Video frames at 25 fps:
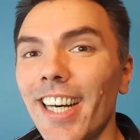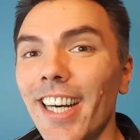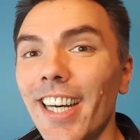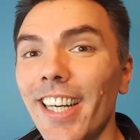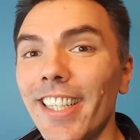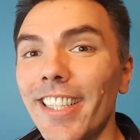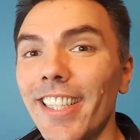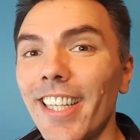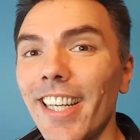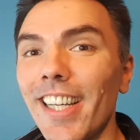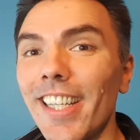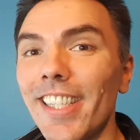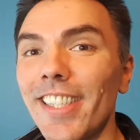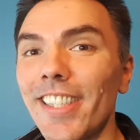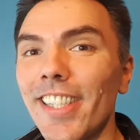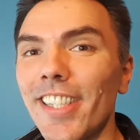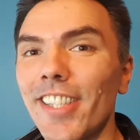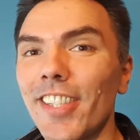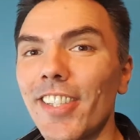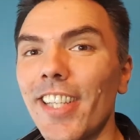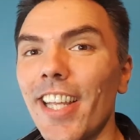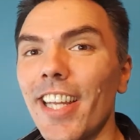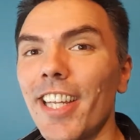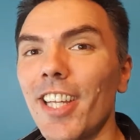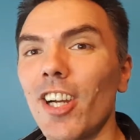Hi guys,
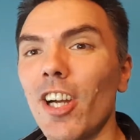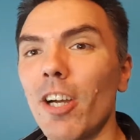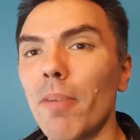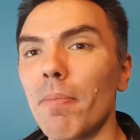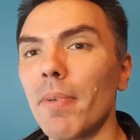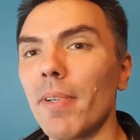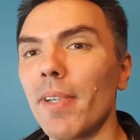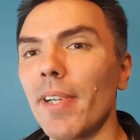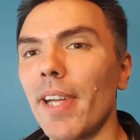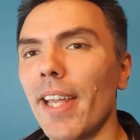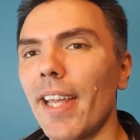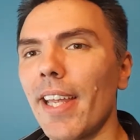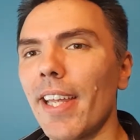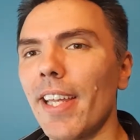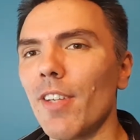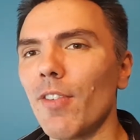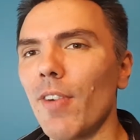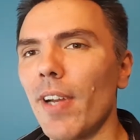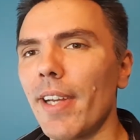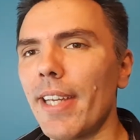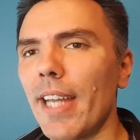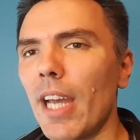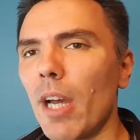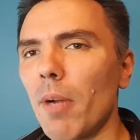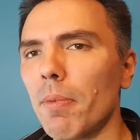this is Kenny Harper, and
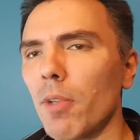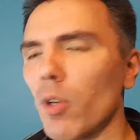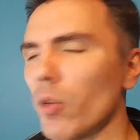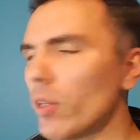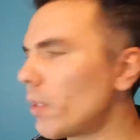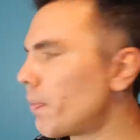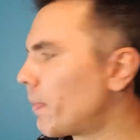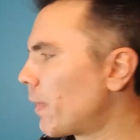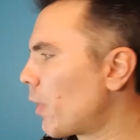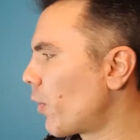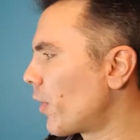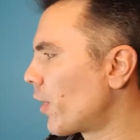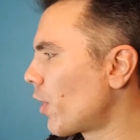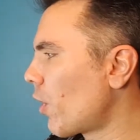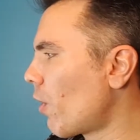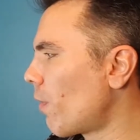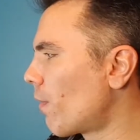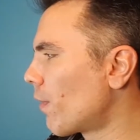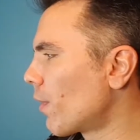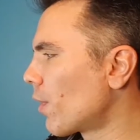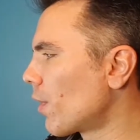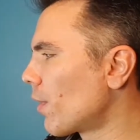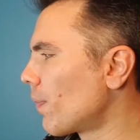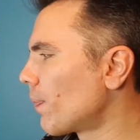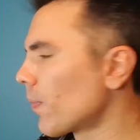right now I'm going to be going
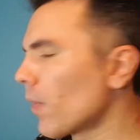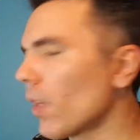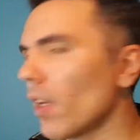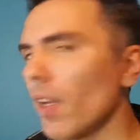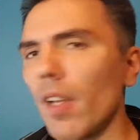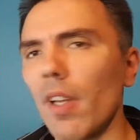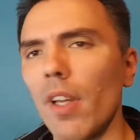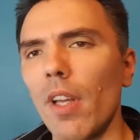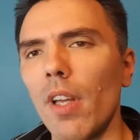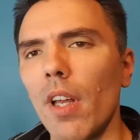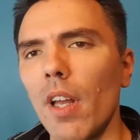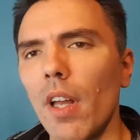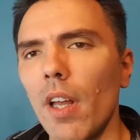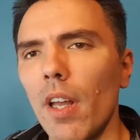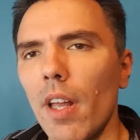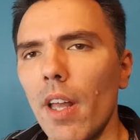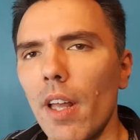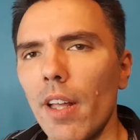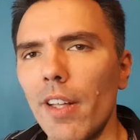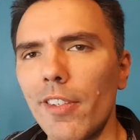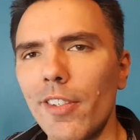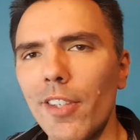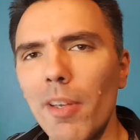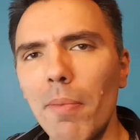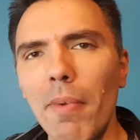over
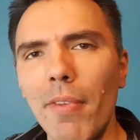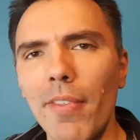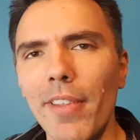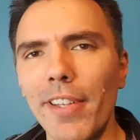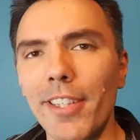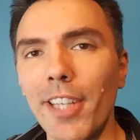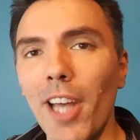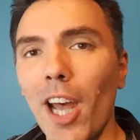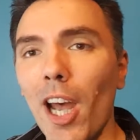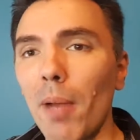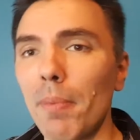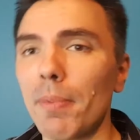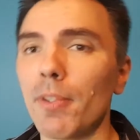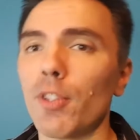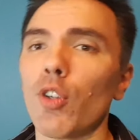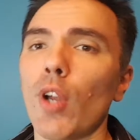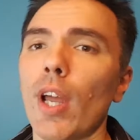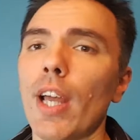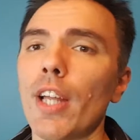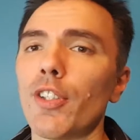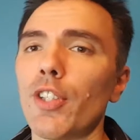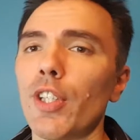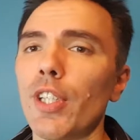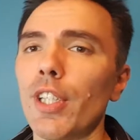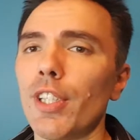some of the top
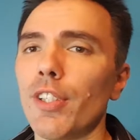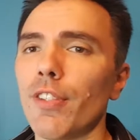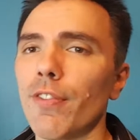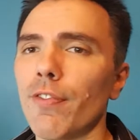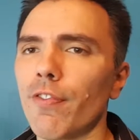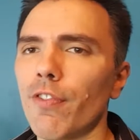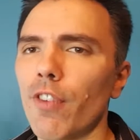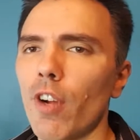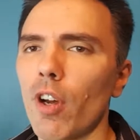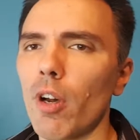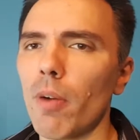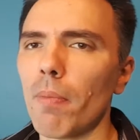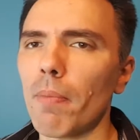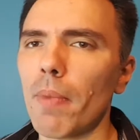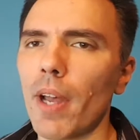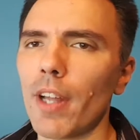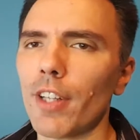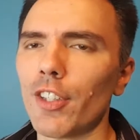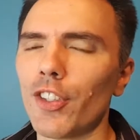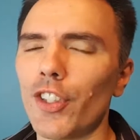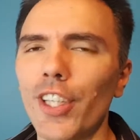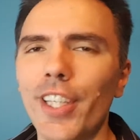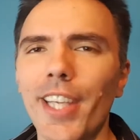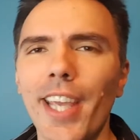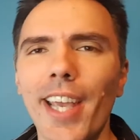strategies from
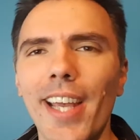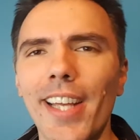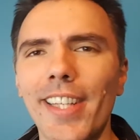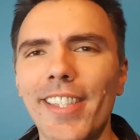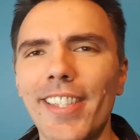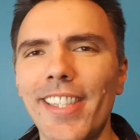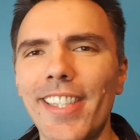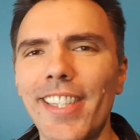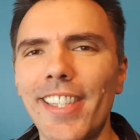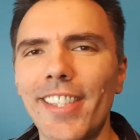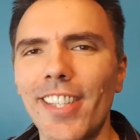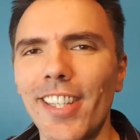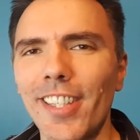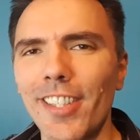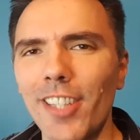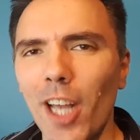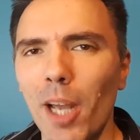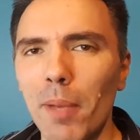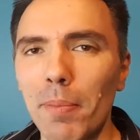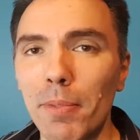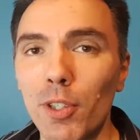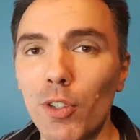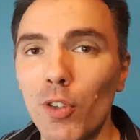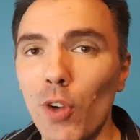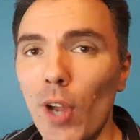GKIC's
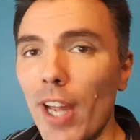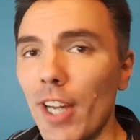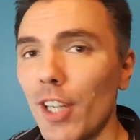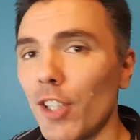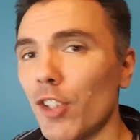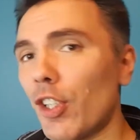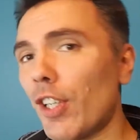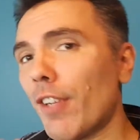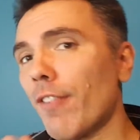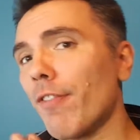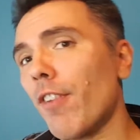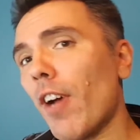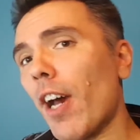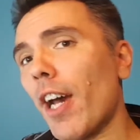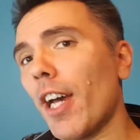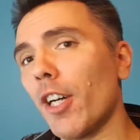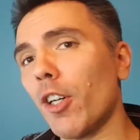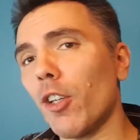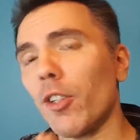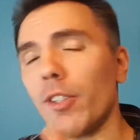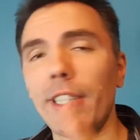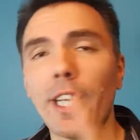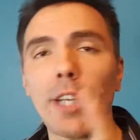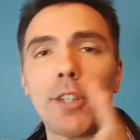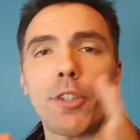top strategy
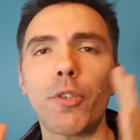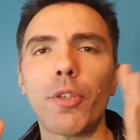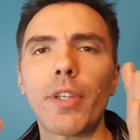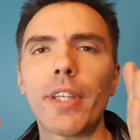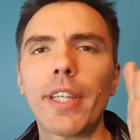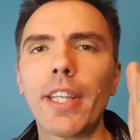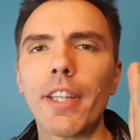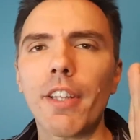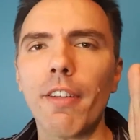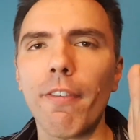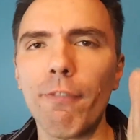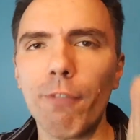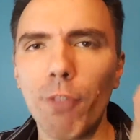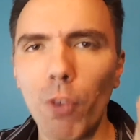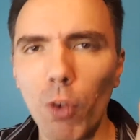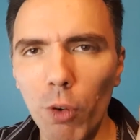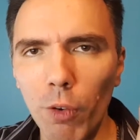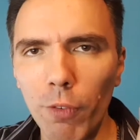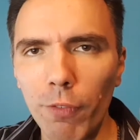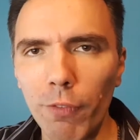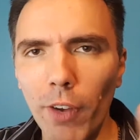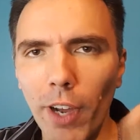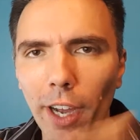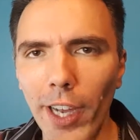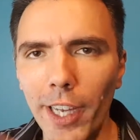file. Now you can get the
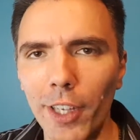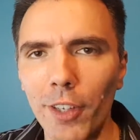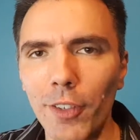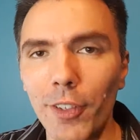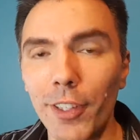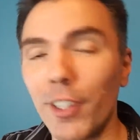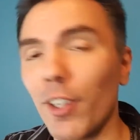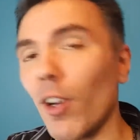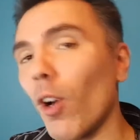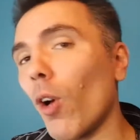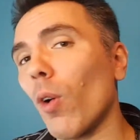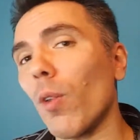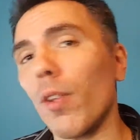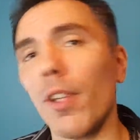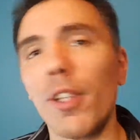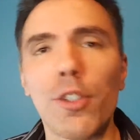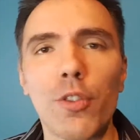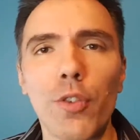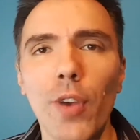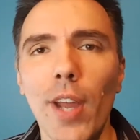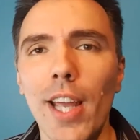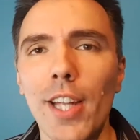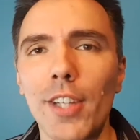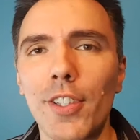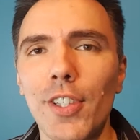full file and all the
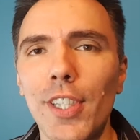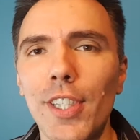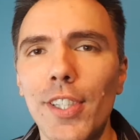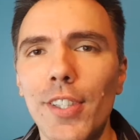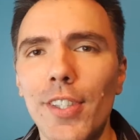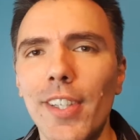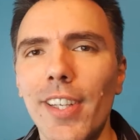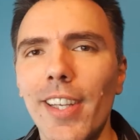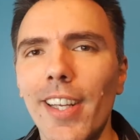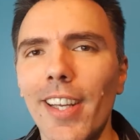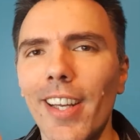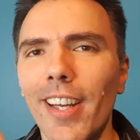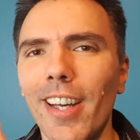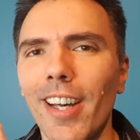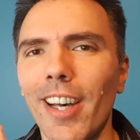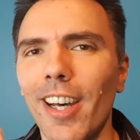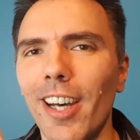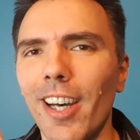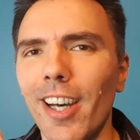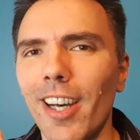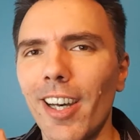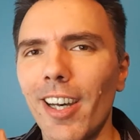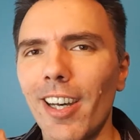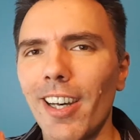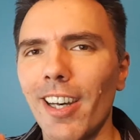strategies.
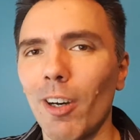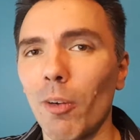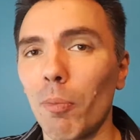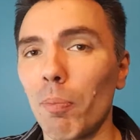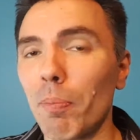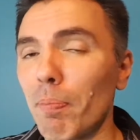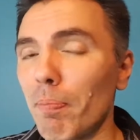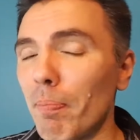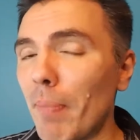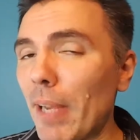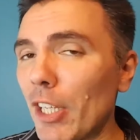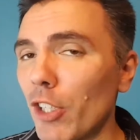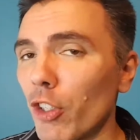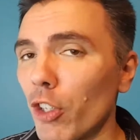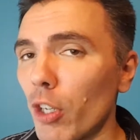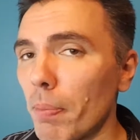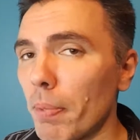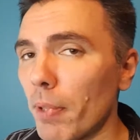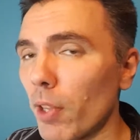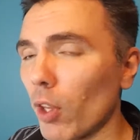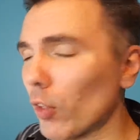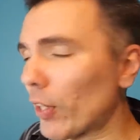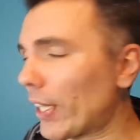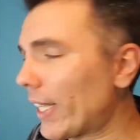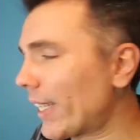I'll make sure to
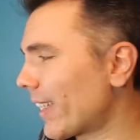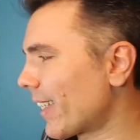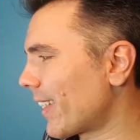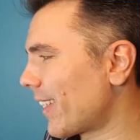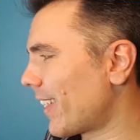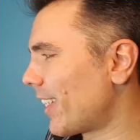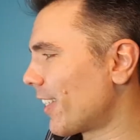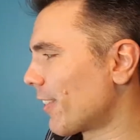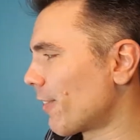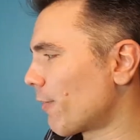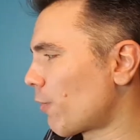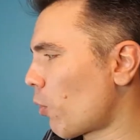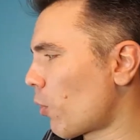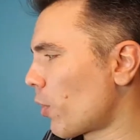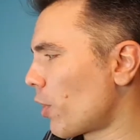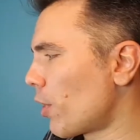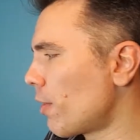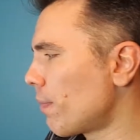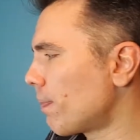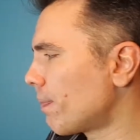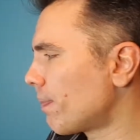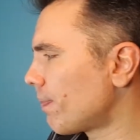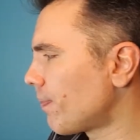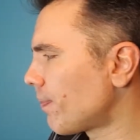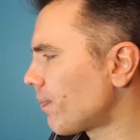put the link in here for
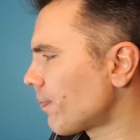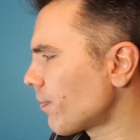you.